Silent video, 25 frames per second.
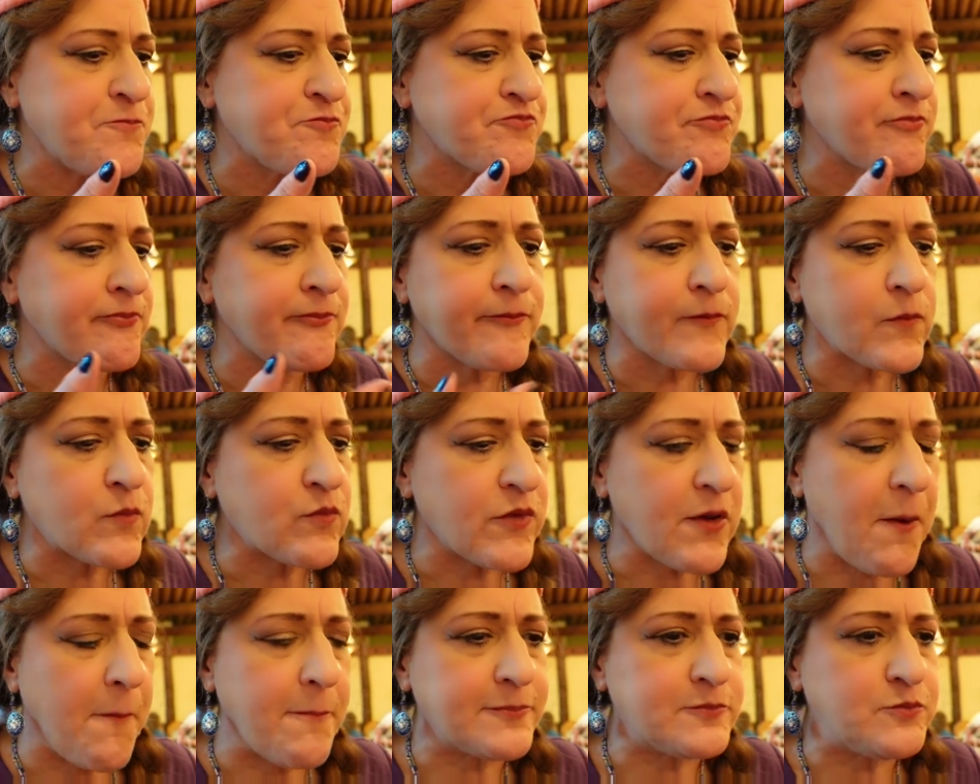Sausage
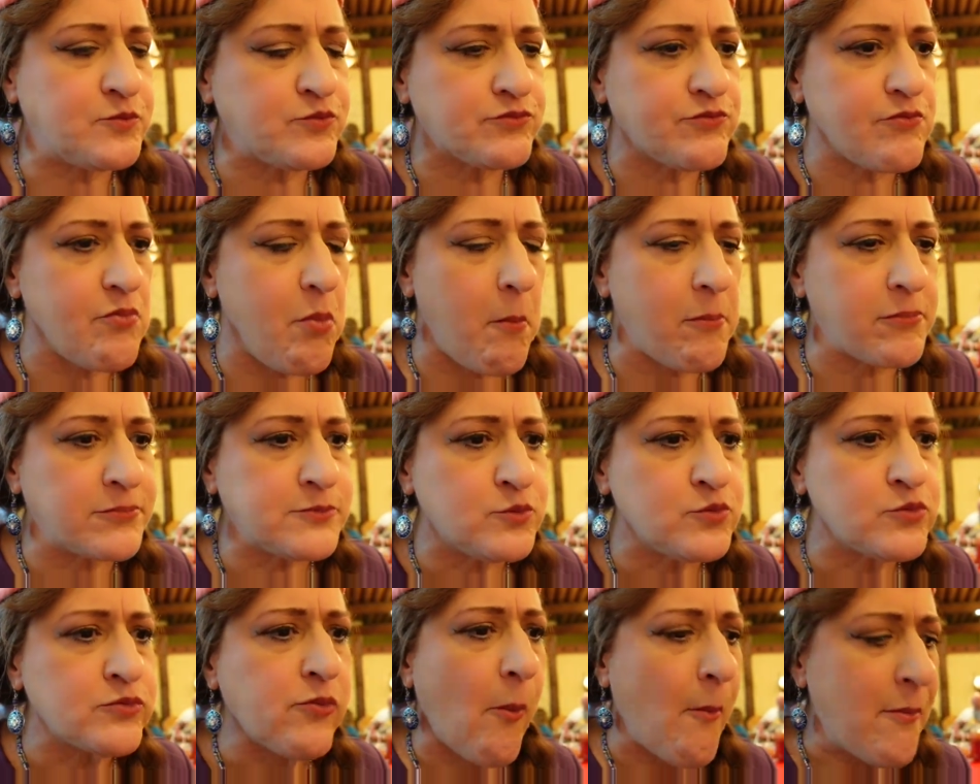gravy is tasty,
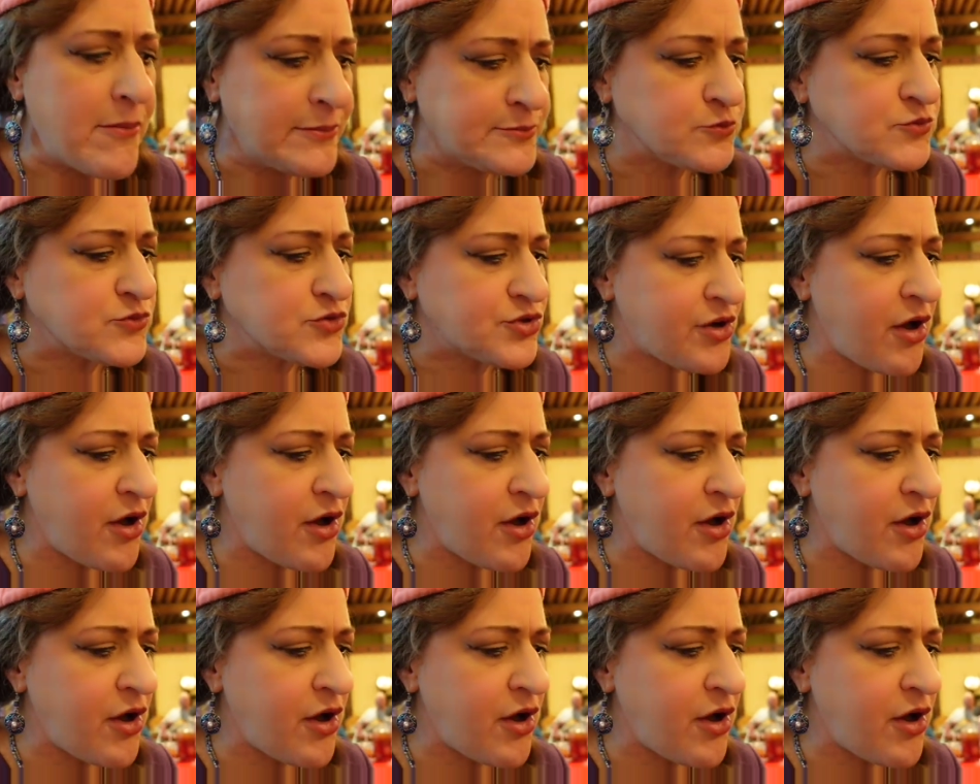I think.